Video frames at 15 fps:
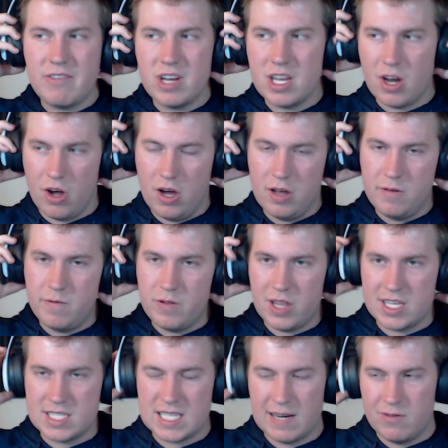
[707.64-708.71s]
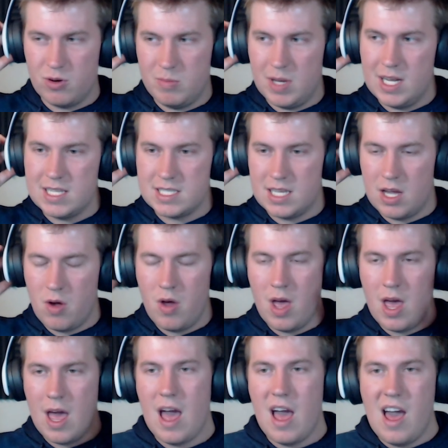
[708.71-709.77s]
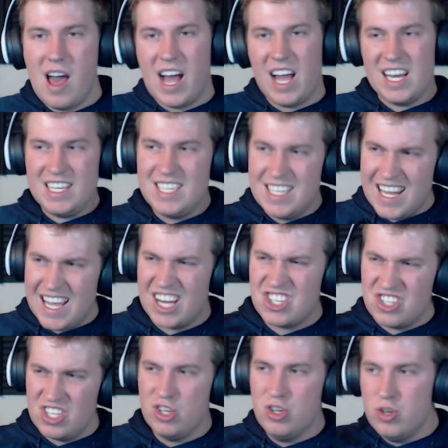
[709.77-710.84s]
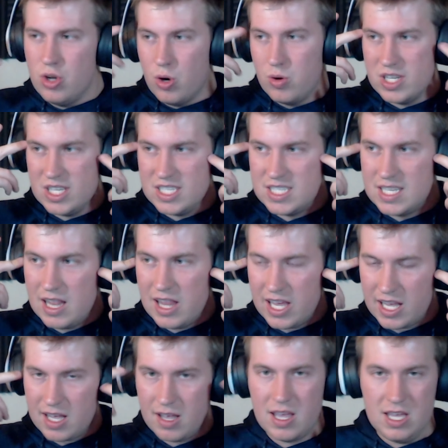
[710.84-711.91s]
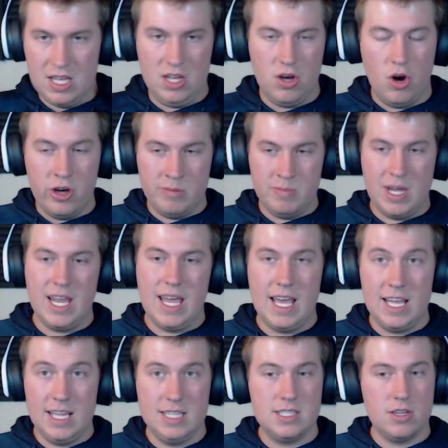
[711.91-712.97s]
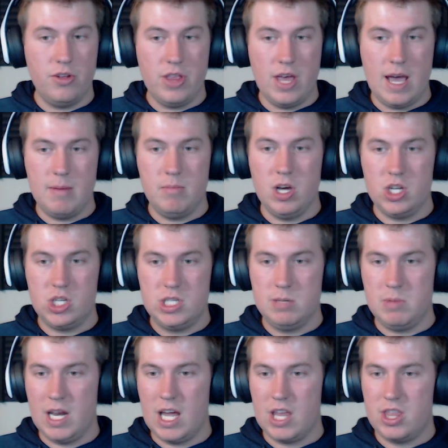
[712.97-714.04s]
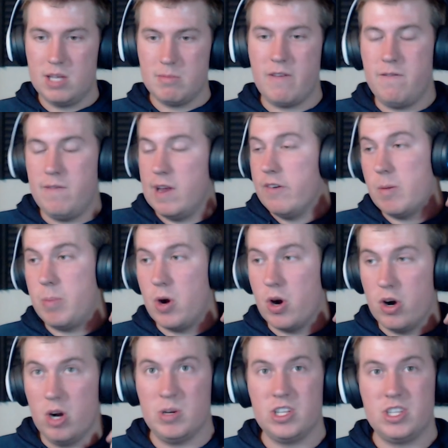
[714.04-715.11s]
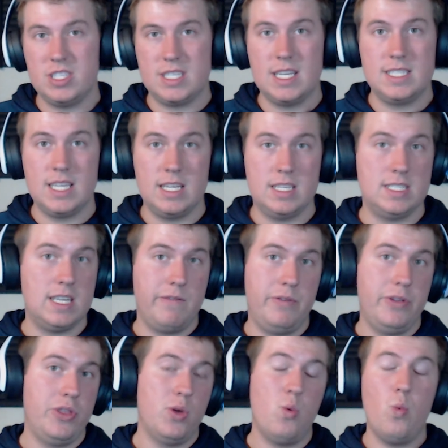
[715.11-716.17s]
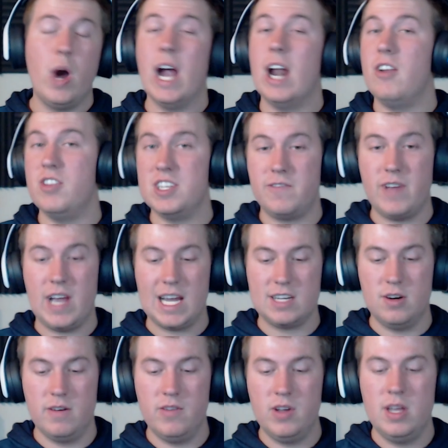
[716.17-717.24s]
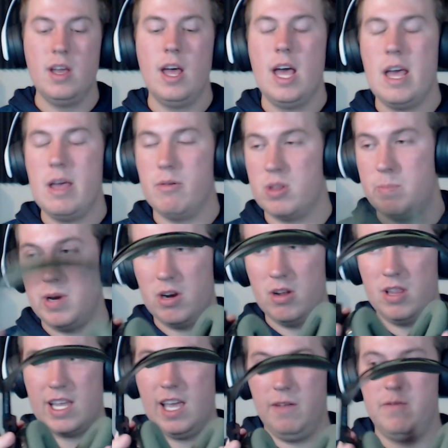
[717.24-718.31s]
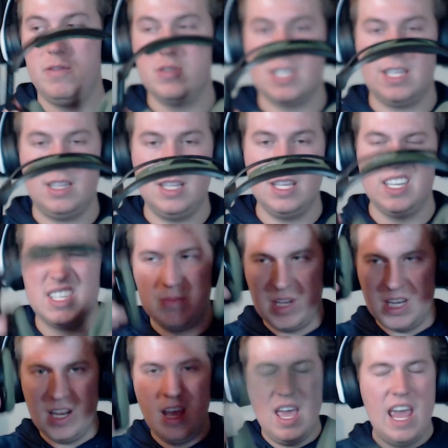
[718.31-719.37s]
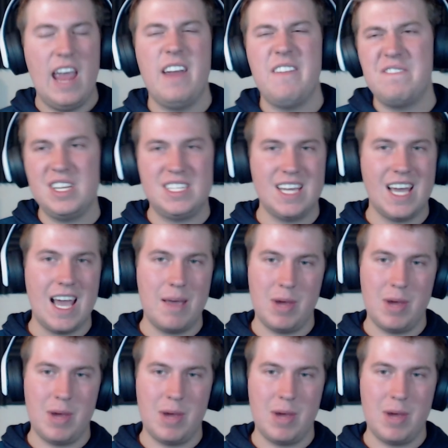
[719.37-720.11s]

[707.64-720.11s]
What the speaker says: it on for like several minutes now, I didn't actually notice like it on my heads all that much. I mean, I think my favorite part about this headset is definitely the wireless factor of it. With a pair of like headphones like this, I mean, every time I